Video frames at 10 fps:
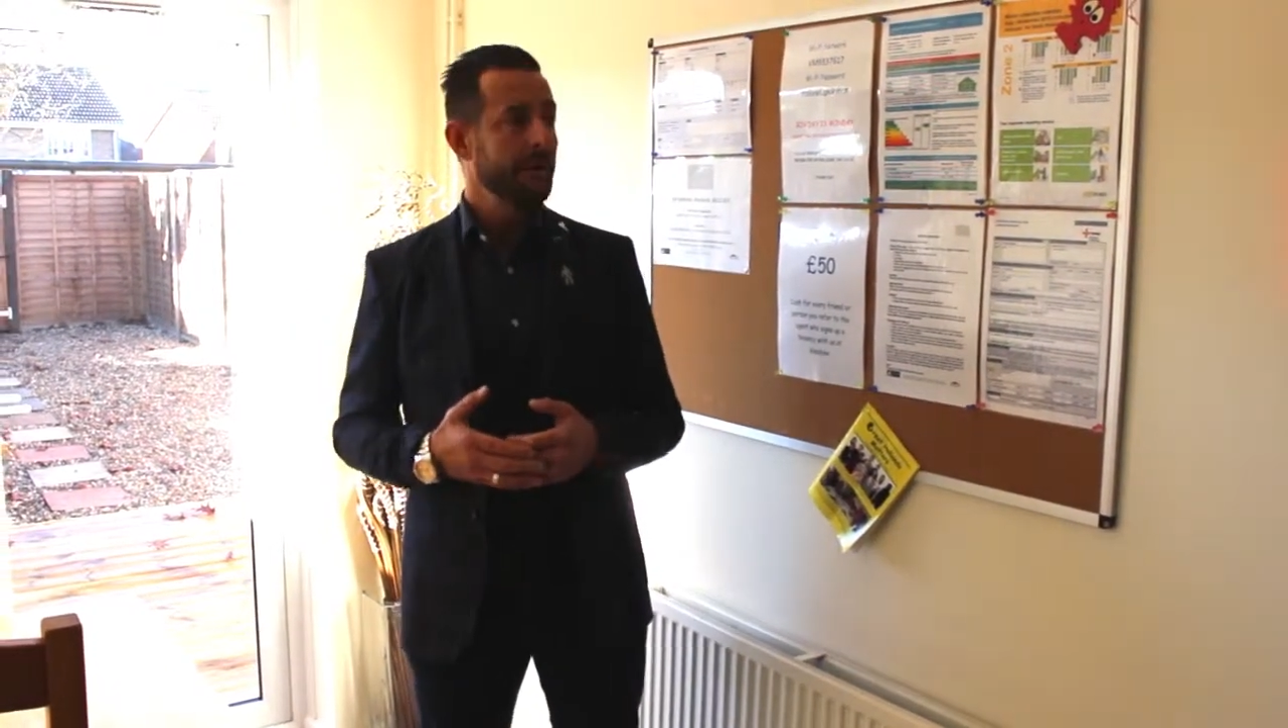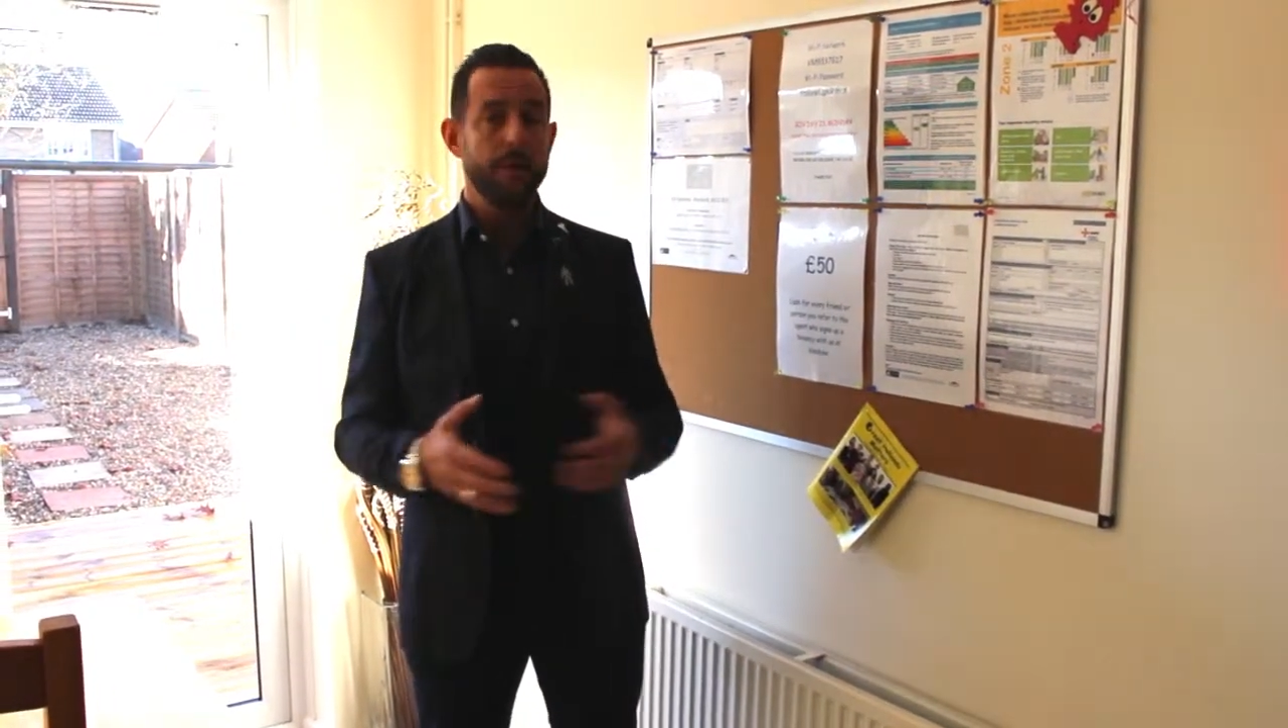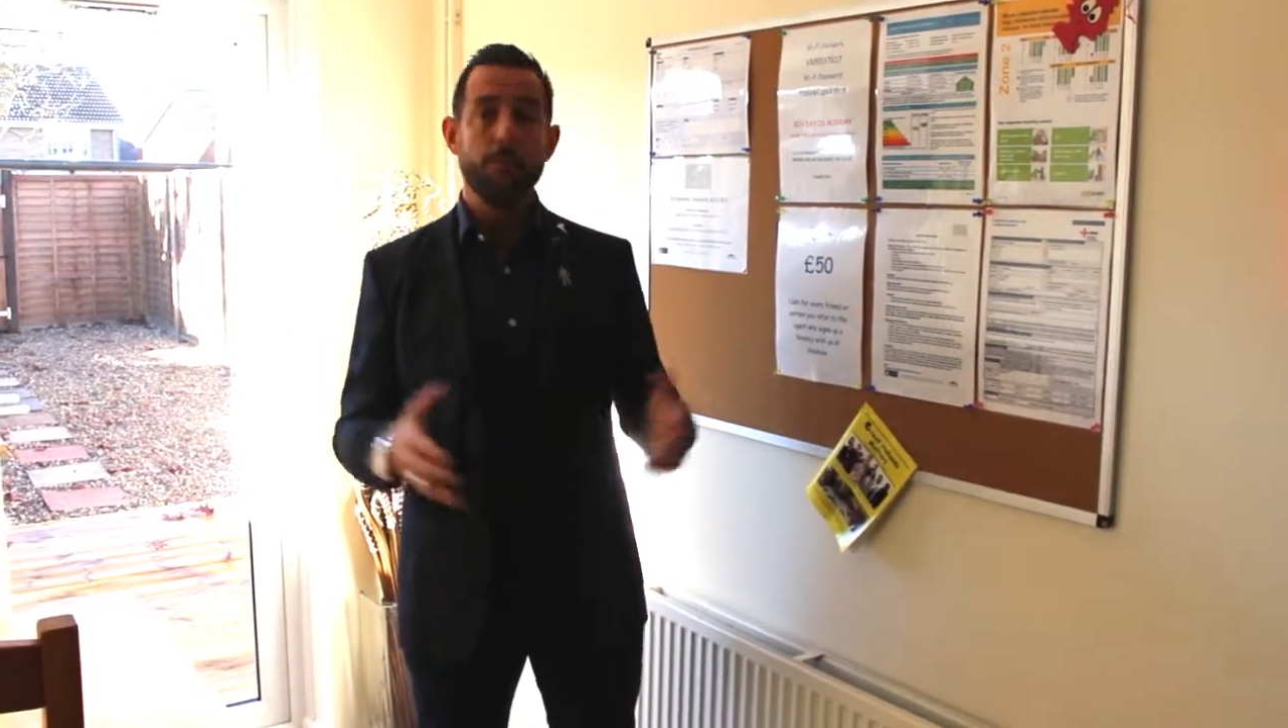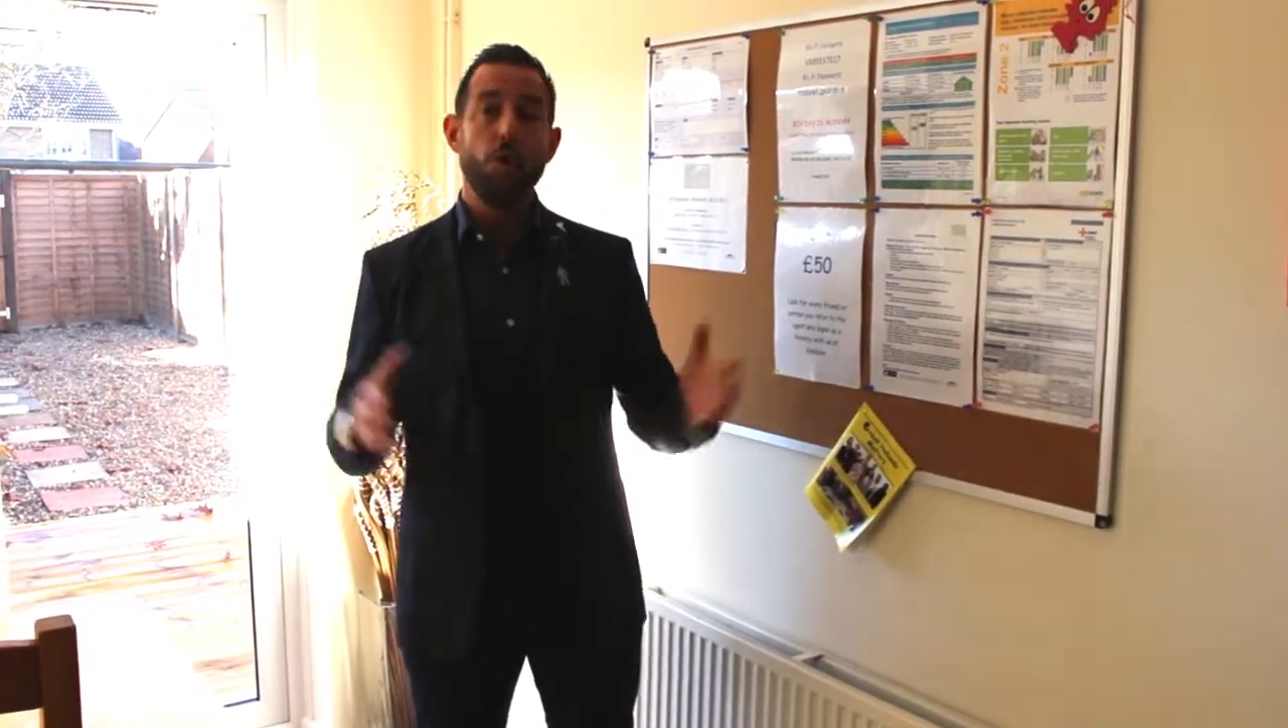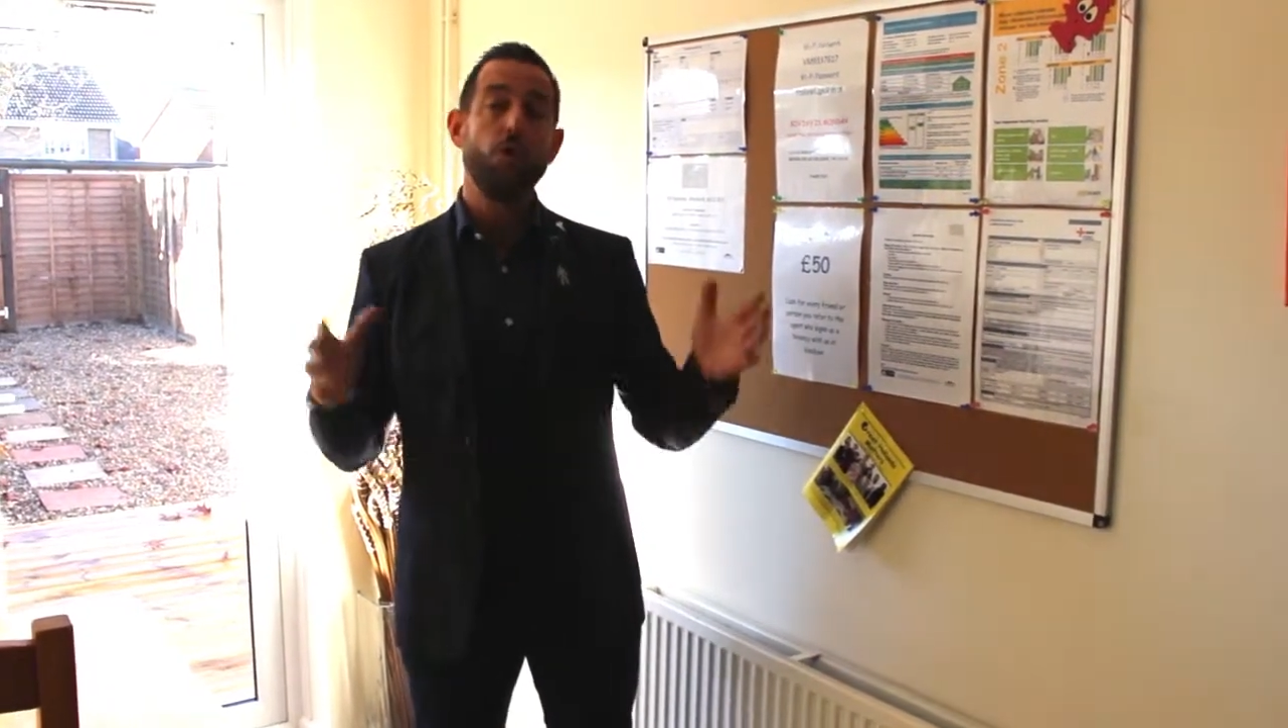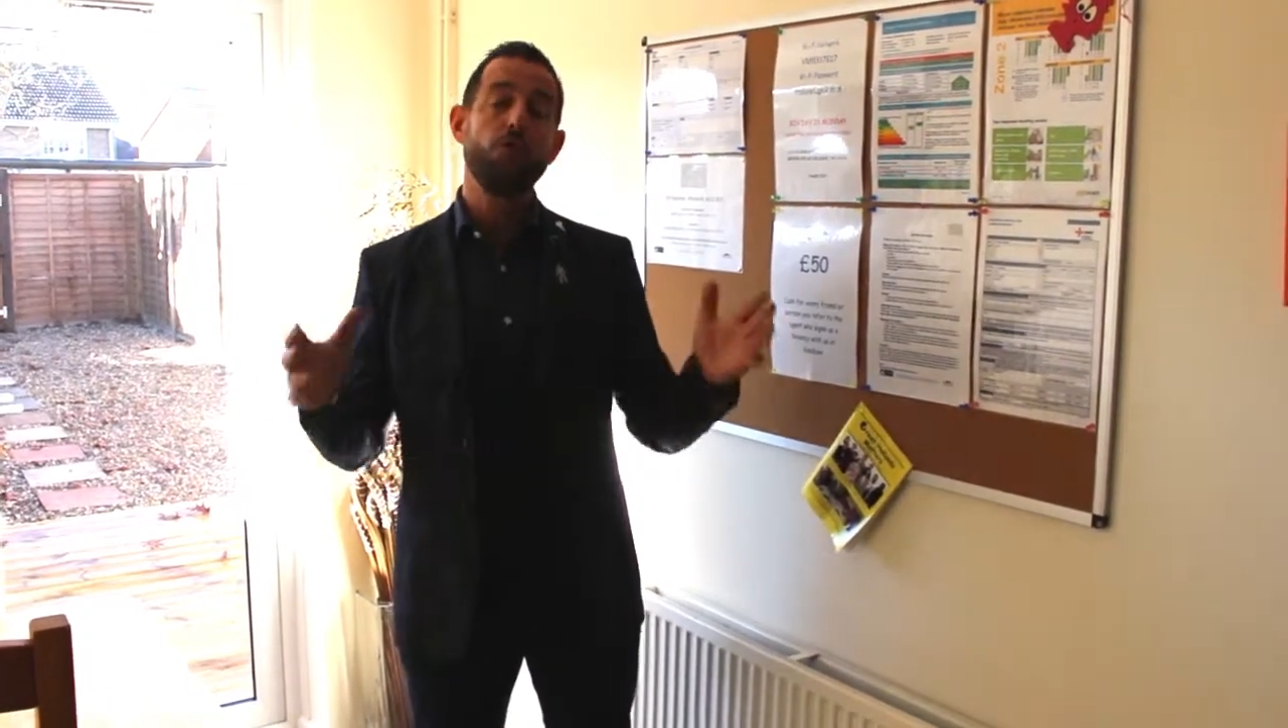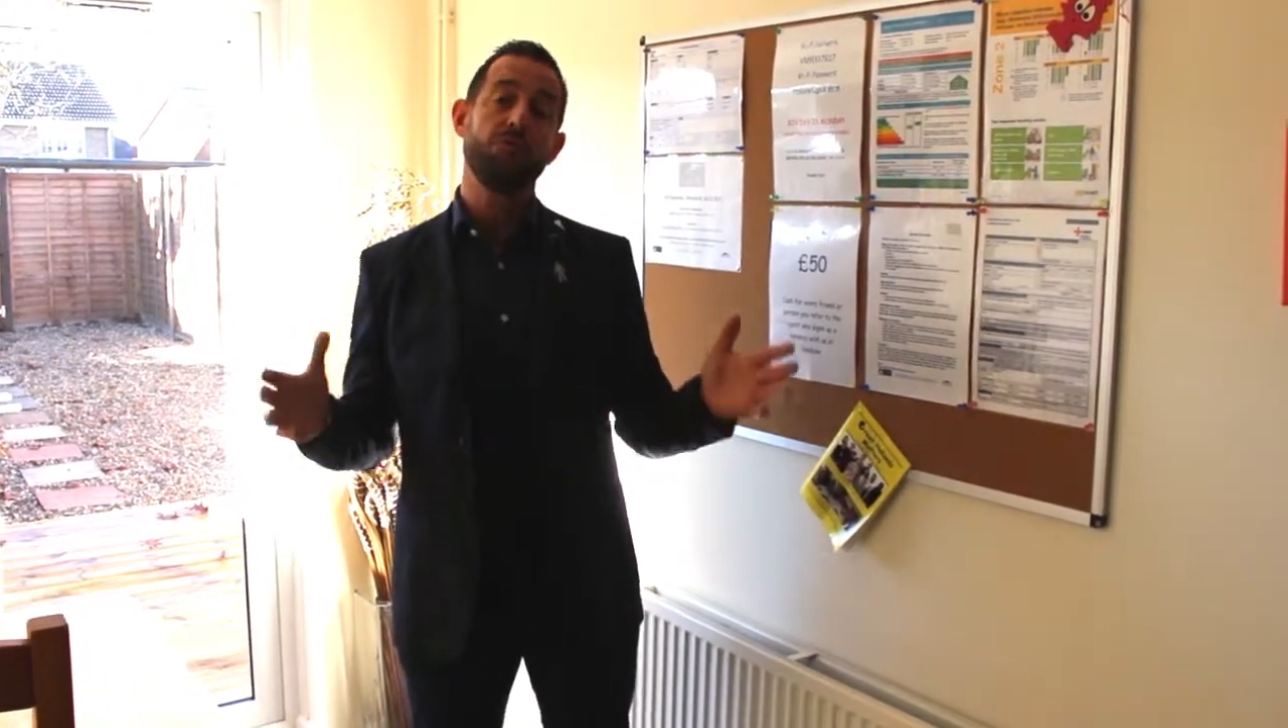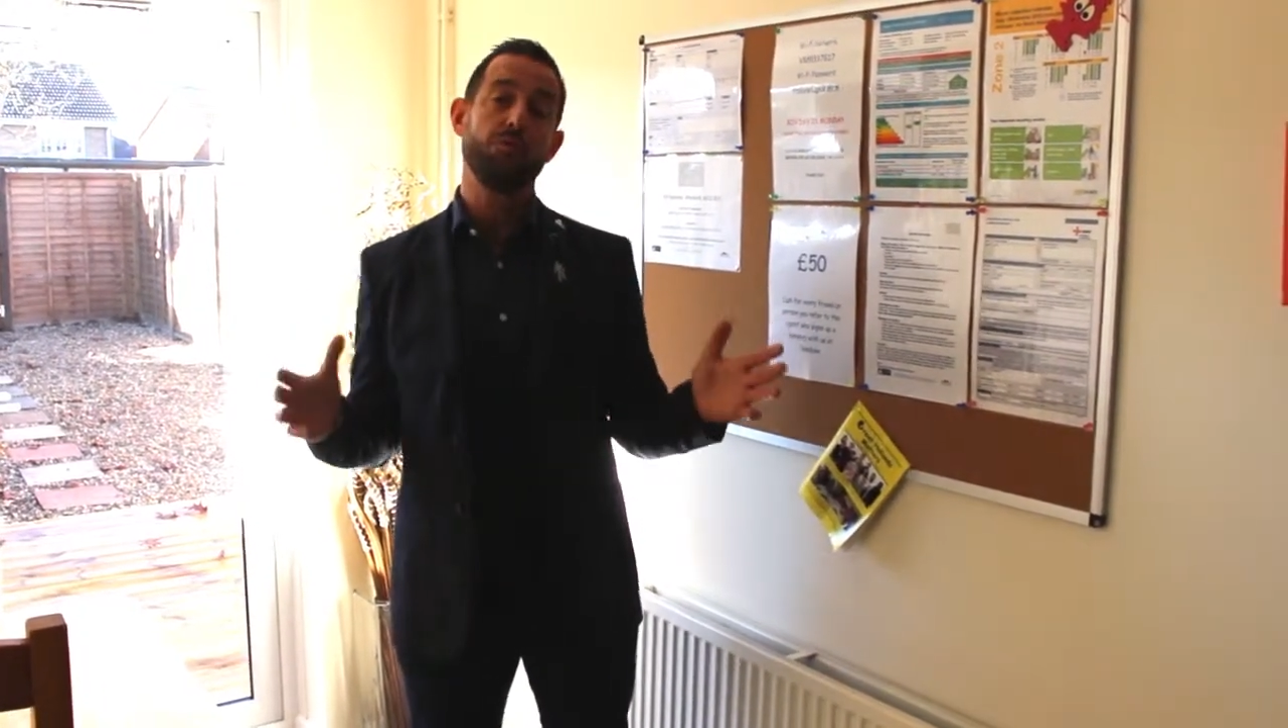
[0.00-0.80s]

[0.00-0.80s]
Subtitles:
All the